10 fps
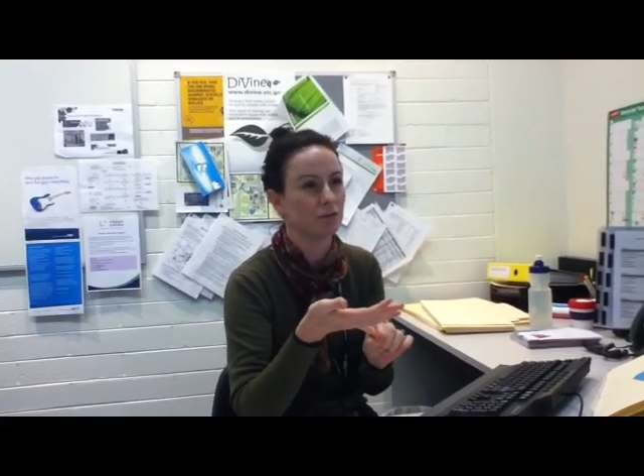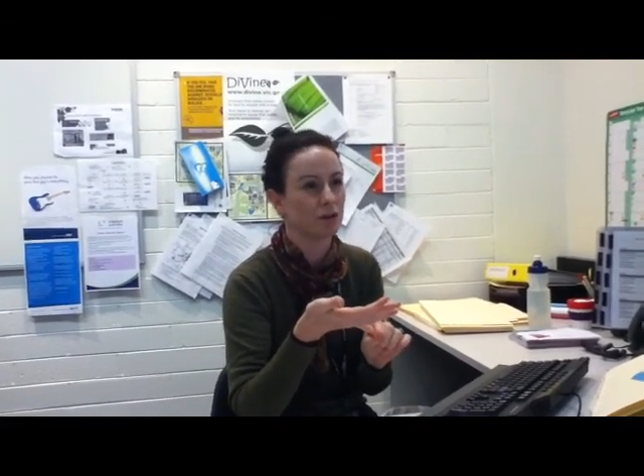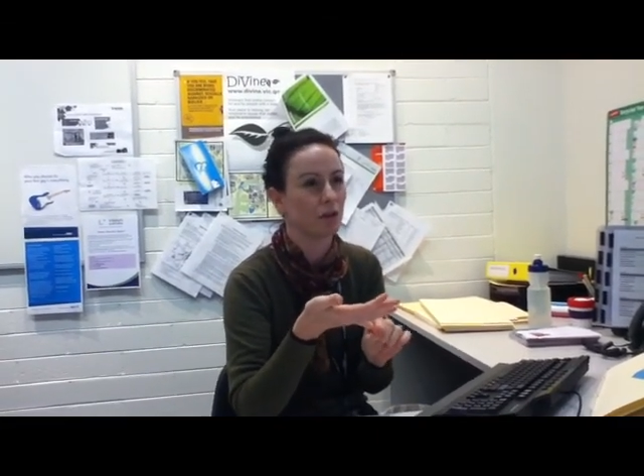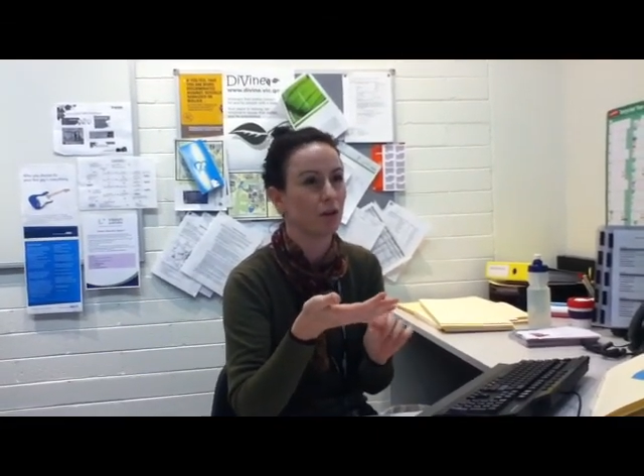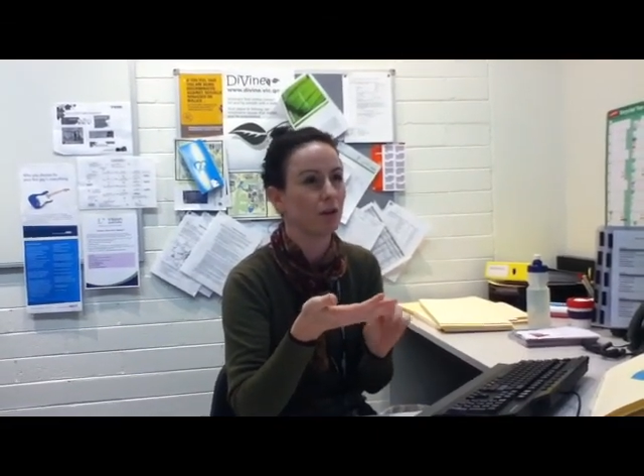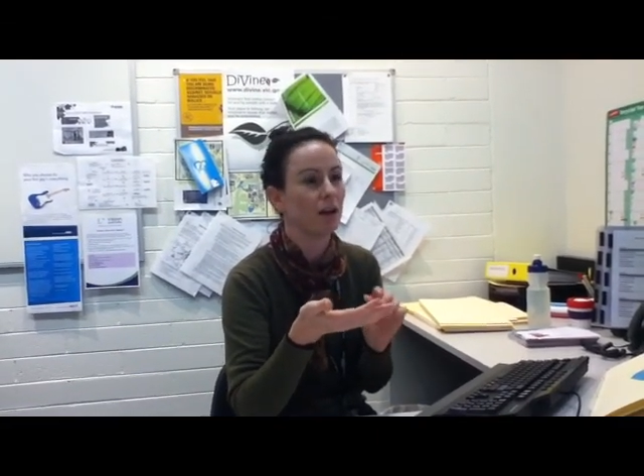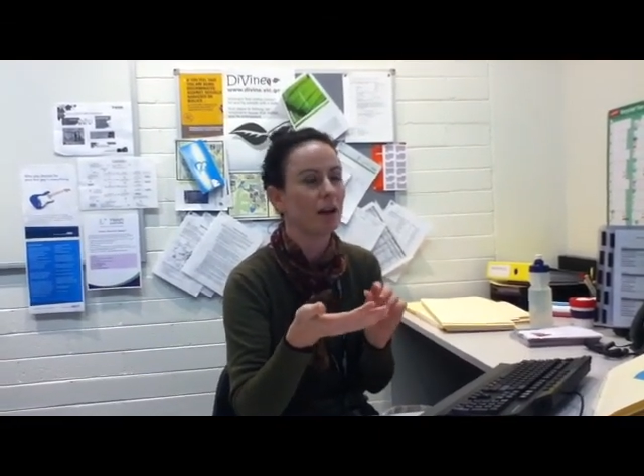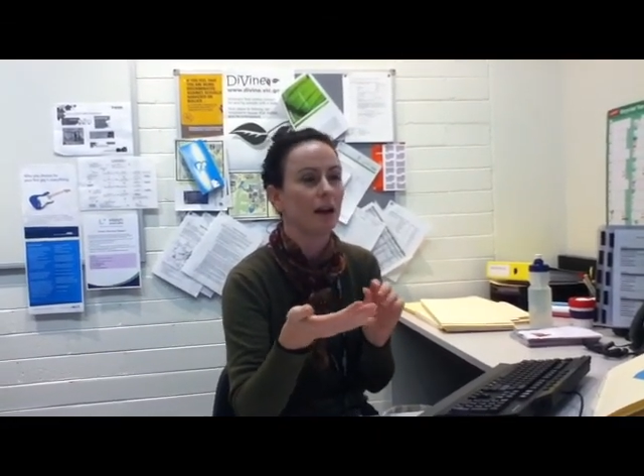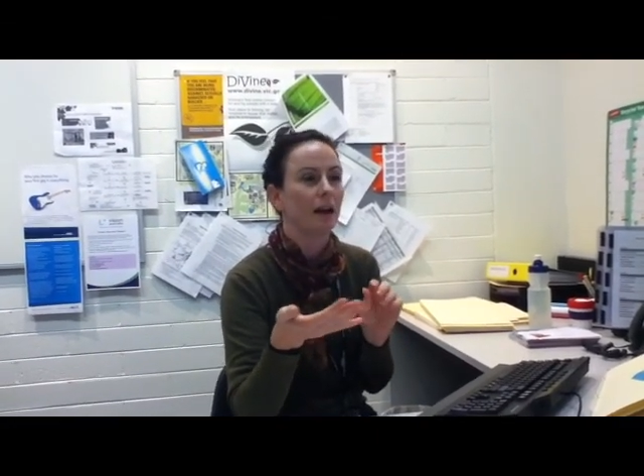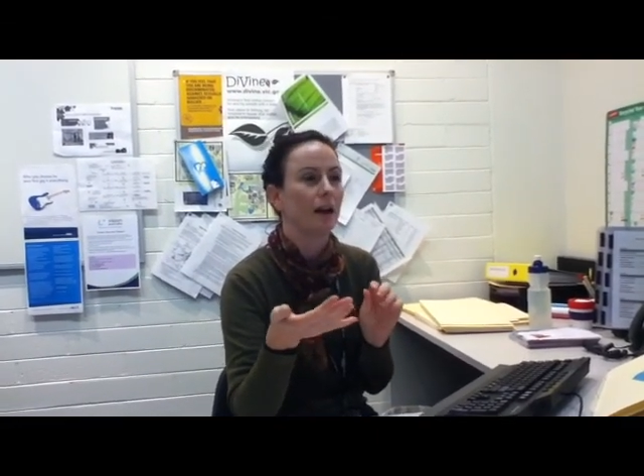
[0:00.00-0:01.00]
So
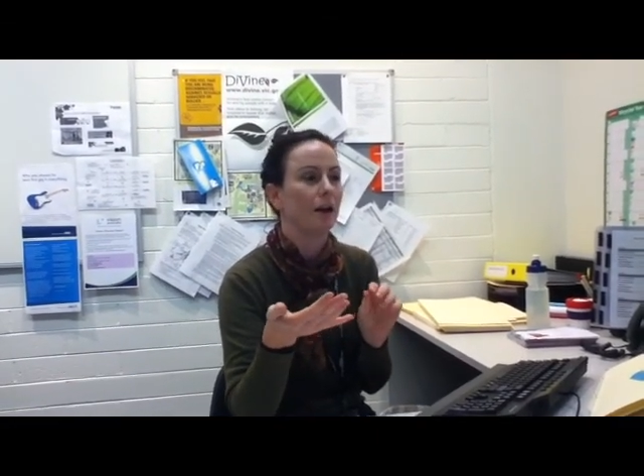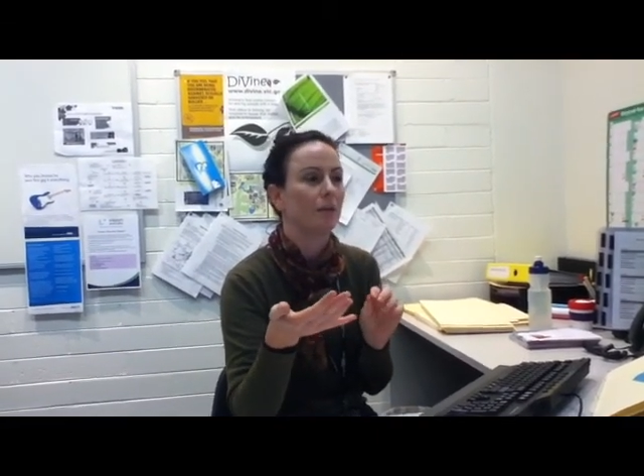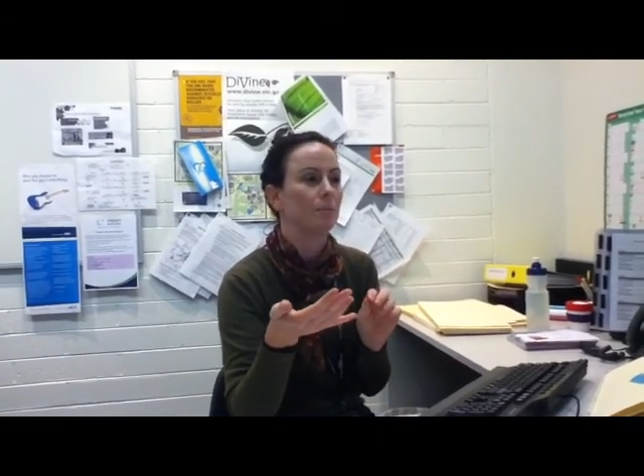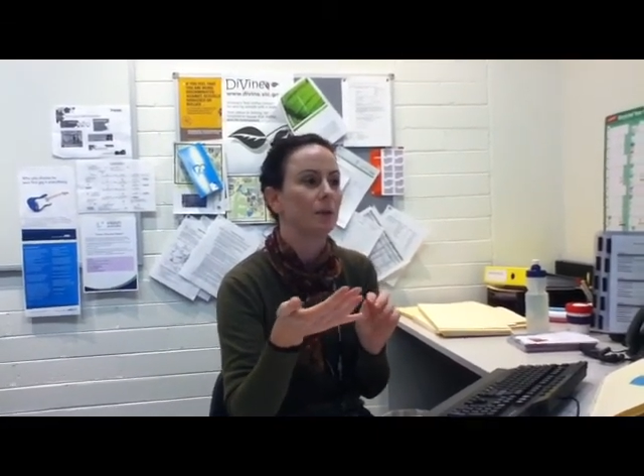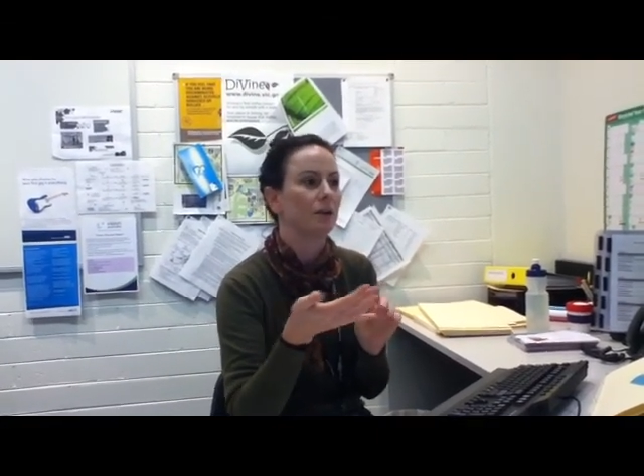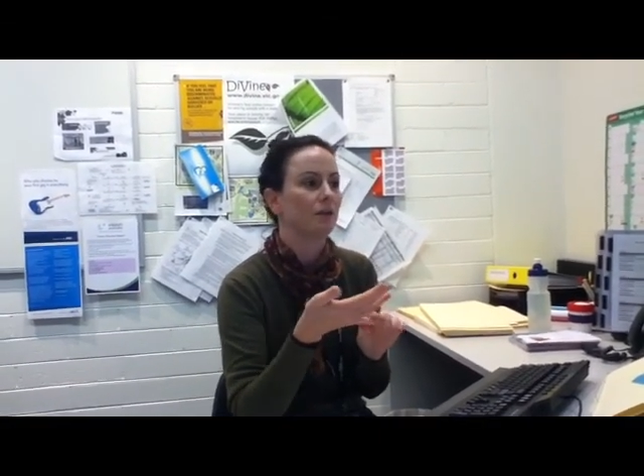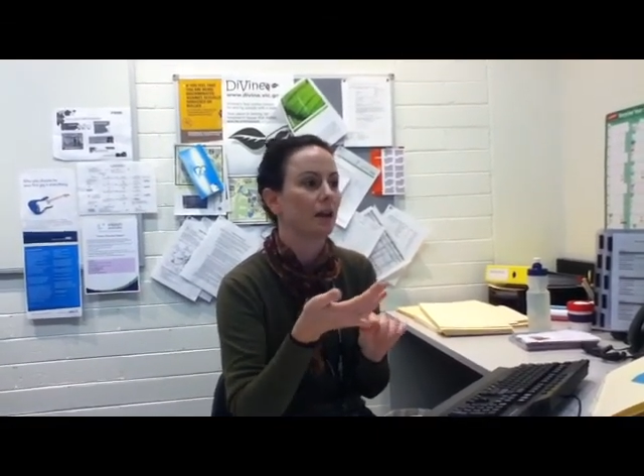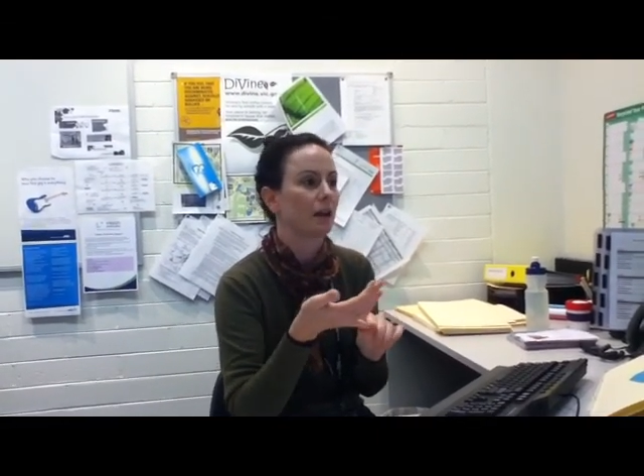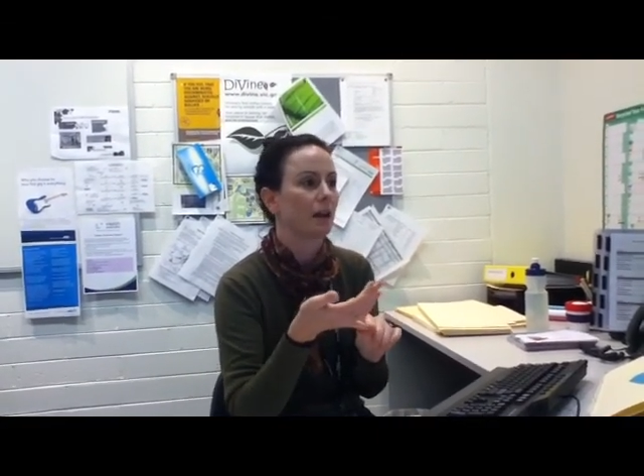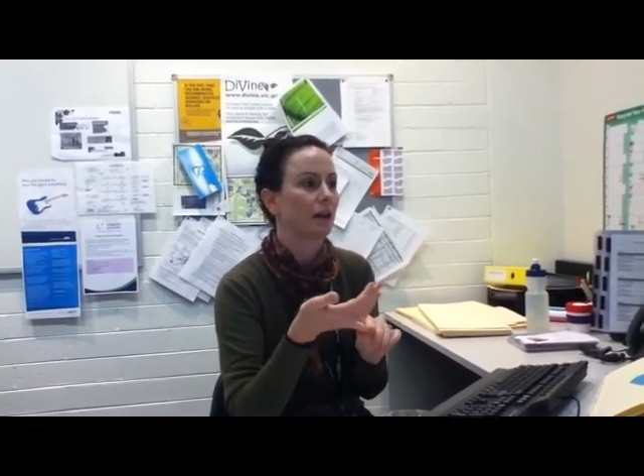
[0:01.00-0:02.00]
if
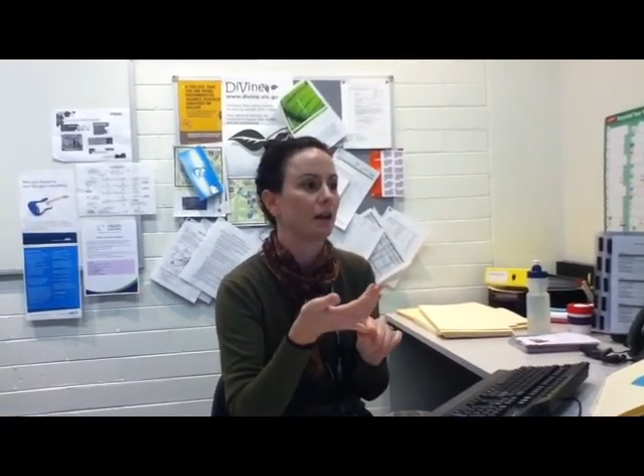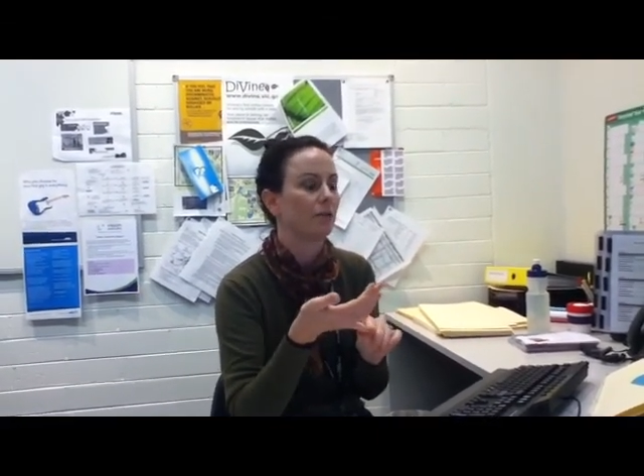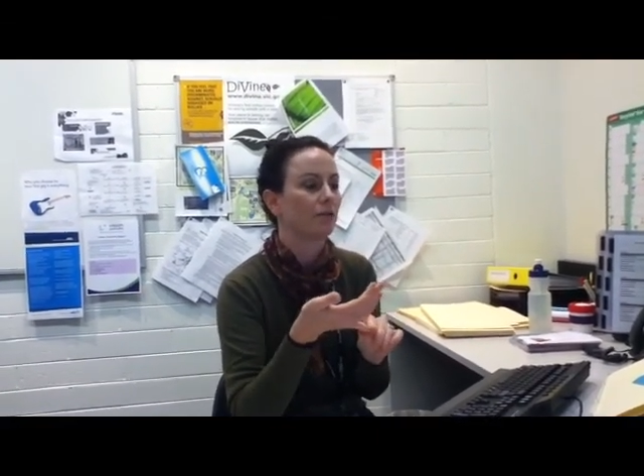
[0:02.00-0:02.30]
they have